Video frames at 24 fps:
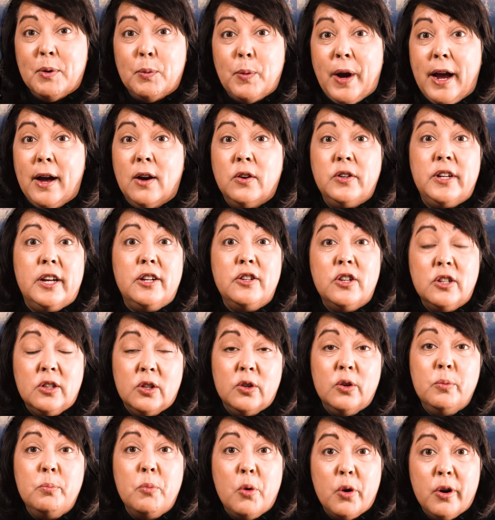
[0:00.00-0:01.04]
around, and to
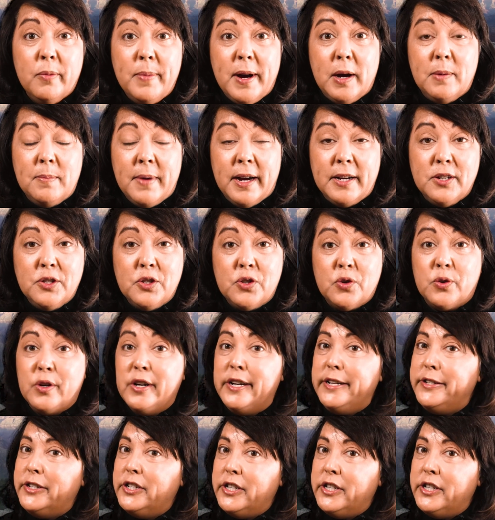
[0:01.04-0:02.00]
learn more about my story,